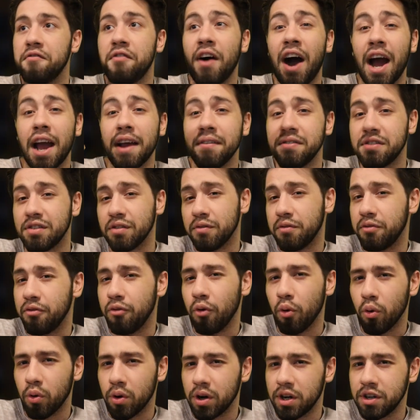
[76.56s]
5s and
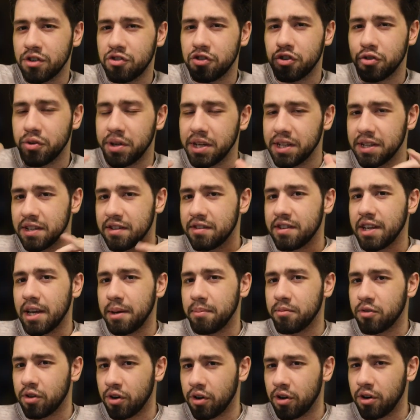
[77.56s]
4s during the
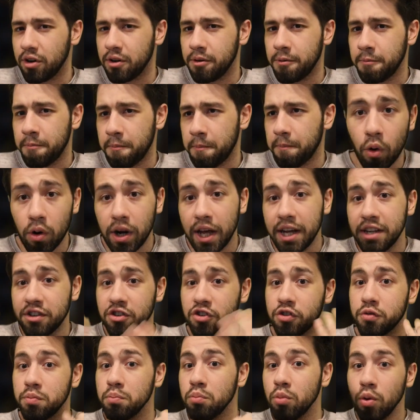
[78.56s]
same turn, or like
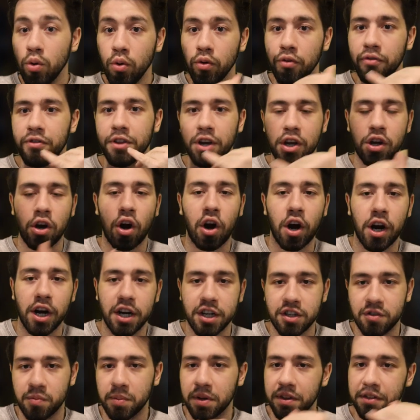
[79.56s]
just move the
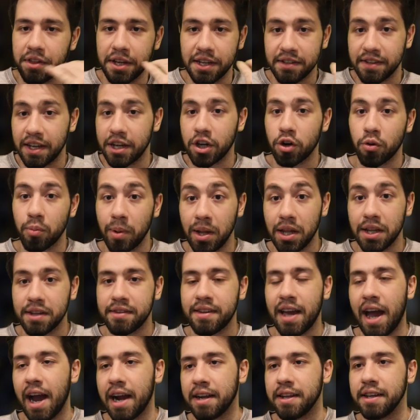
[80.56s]
cards with things like guerrilla
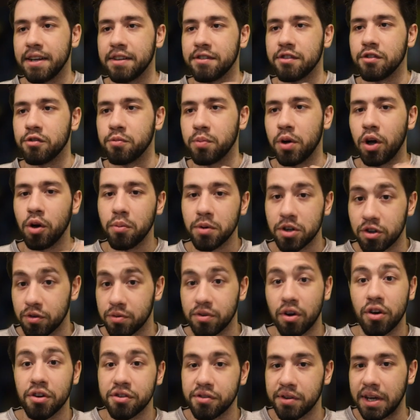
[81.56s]
tactics as well, which
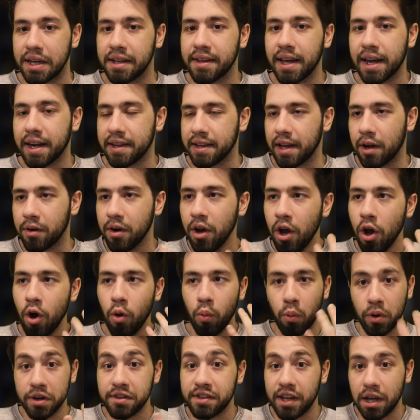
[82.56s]
was also a deck that
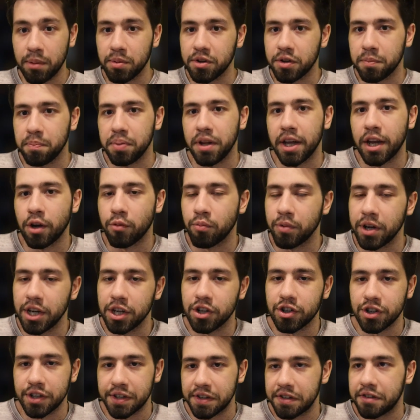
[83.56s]
was able to play
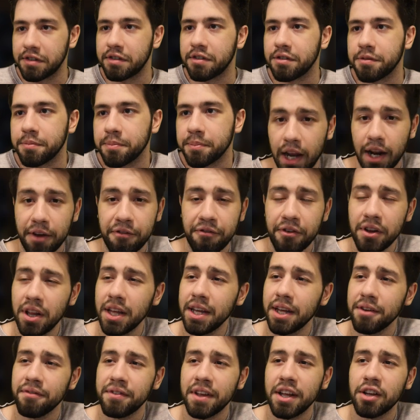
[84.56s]
Regis. And I feel
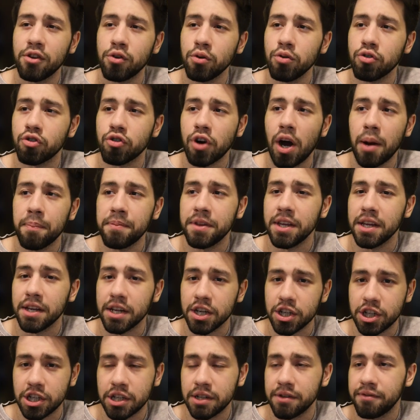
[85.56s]
like if they do drop the
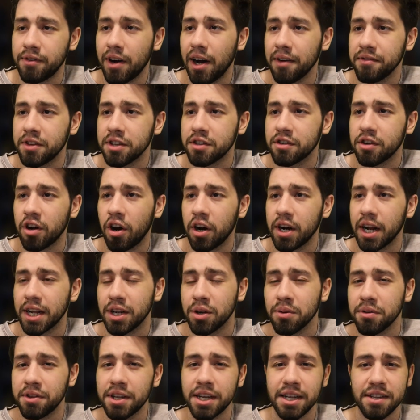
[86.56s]
initiative off this card, I
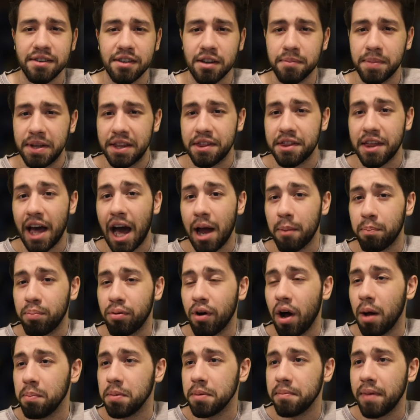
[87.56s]
don't think it's going to be that
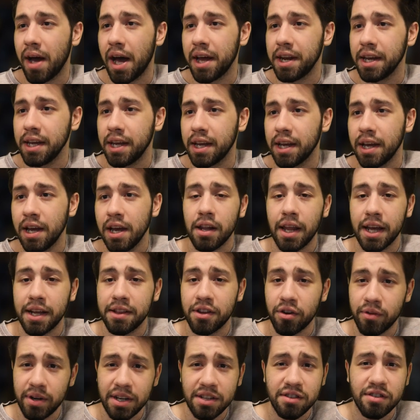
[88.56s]
problematic. Like,
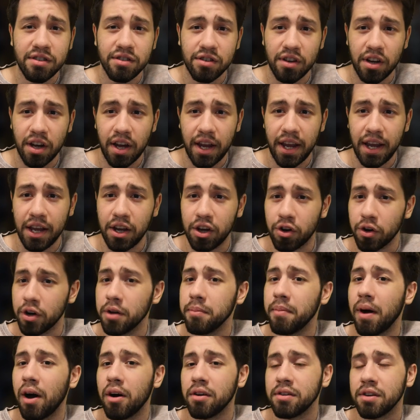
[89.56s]
there is a good
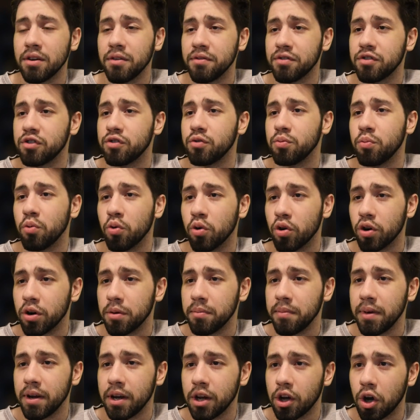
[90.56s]
amount of
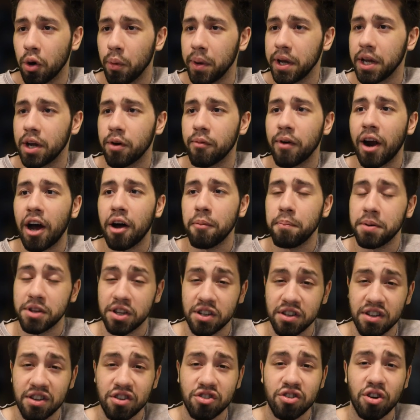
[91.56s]
swarm going around, but
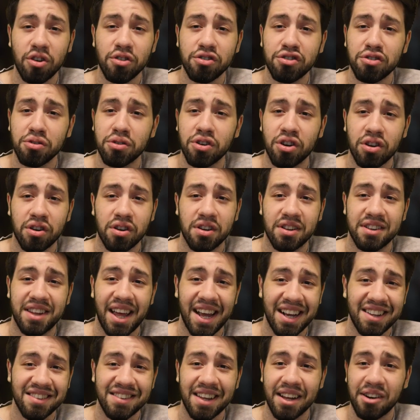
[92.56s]
then there's also
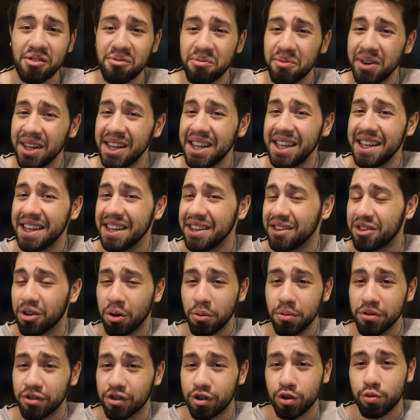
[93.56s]
decks that really
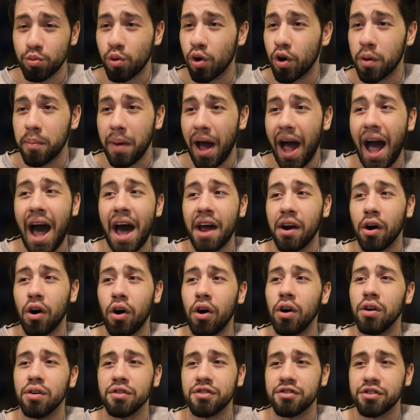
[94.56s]
don't swarm at
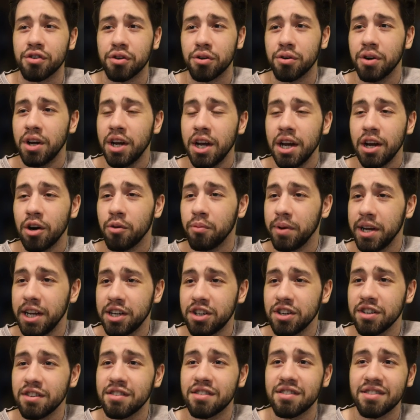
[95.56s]
all. So
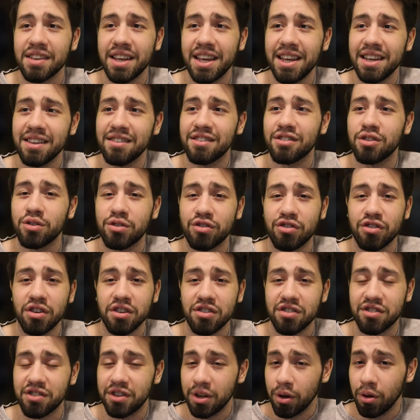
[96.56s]
Regis is
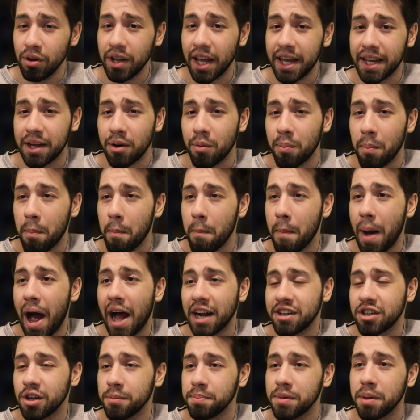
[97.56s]
still like a
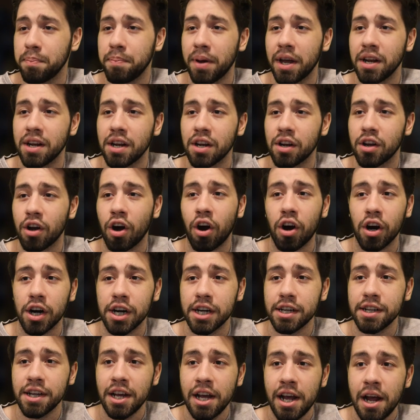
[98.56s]
matchup dependent
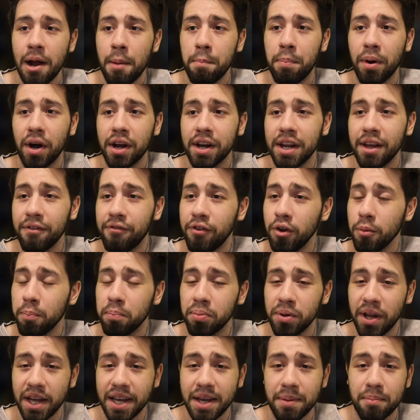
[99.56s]
card, but if you
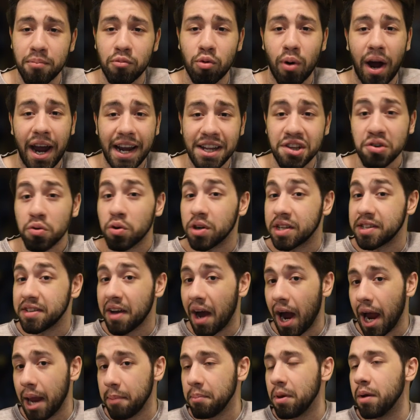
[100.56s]
play him right or
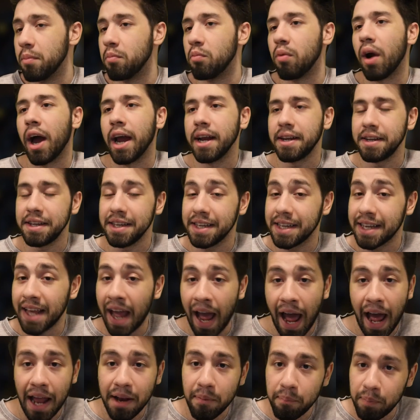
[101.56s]
time him right, he
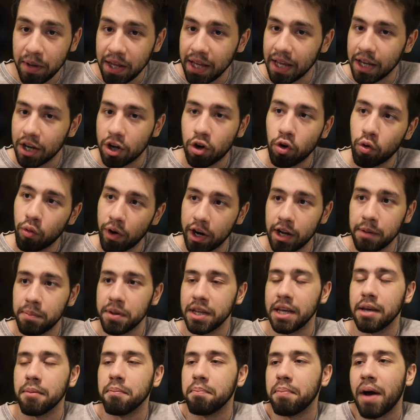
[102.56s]
can be
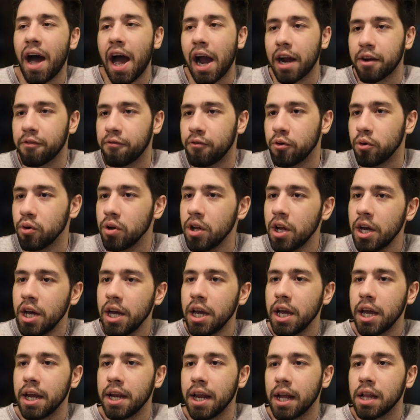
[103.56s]
incredibly impactful
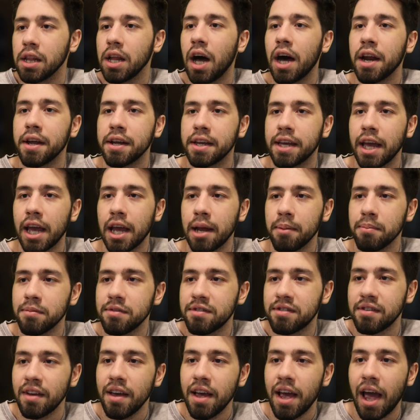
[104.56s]
in a lot of
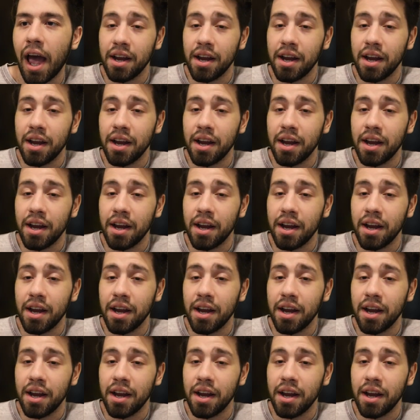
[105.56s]
games.